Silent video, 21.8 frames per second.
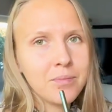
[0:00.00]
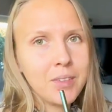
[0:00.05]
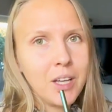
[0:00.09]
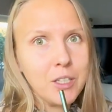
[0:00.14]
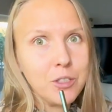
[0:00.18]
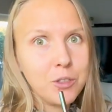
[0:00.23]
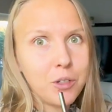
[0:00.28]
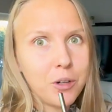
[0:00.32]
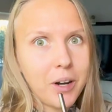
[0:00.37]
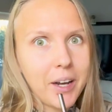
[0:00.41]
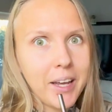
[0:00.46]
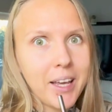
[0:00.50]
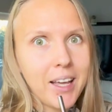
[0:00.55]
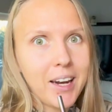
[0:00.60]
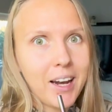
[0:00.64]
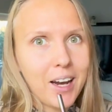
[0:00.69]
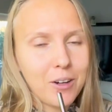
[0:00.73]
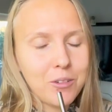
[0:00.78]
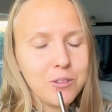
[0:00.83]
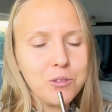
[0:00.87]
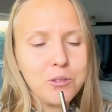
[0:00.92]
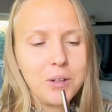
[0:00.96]
Try it
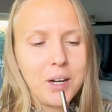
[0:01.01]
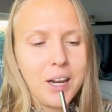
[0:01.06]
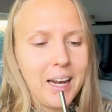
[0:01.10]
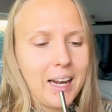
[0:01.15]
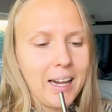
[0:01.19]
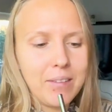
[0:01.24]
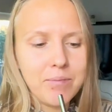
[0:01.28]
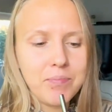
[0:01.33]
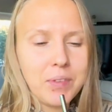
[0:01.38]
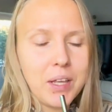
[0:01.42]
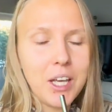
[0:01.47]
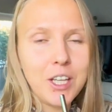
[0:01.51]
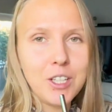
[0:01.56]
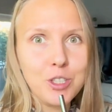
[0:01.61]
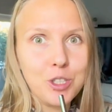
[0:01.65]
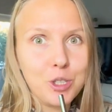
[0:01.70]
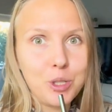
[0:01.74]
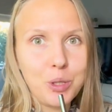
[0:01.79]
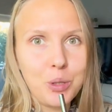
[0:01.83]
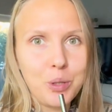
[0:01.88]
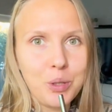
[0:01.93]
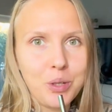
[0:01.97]
out, really. It's
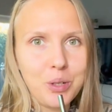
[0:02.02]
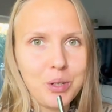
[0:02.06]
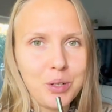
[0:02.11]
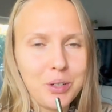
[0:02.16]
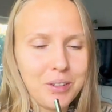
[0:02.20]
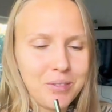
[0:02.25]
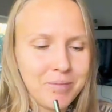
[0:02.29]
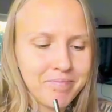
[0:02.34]
so good.